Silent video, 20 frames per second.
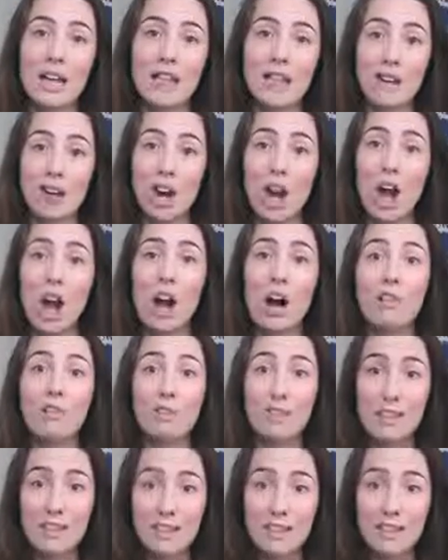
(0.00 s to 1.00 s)
and they're
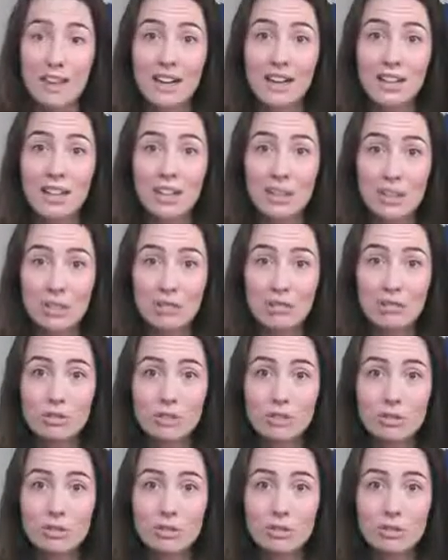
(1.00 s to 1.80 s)
offering that to you